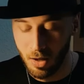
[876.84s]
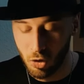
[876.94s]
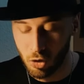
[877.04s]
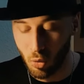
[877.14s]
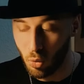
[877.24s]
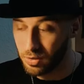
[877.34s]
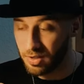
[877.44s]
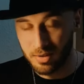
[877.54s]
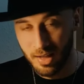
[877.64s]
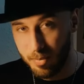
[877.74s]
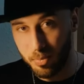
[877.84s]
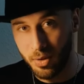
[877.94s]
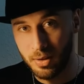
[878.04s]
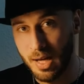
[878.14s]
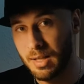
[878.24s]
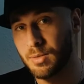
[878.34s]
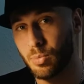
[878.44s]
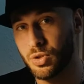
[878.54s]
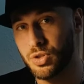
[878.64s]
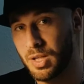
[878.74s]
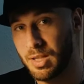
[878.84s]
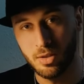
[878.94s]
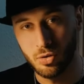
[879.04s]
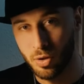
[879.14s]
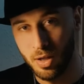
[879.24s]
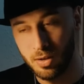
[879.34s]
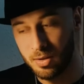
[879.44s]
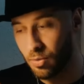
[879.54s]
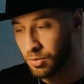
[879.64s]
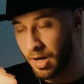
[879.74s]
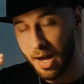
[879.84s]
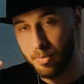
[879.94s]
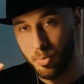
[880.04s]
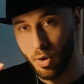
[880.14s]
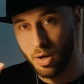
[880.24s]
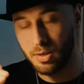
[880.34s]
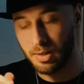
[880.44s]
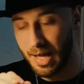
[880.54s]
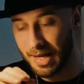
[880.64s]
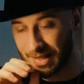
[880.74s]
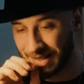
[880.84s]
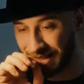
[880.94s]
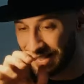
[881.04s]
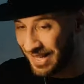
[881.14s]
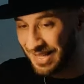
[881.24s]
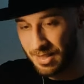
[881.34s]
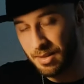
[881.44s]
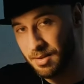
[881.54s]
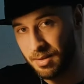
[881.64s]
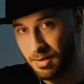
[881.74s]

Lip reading: So the sniper that was in the trees on a high point like sees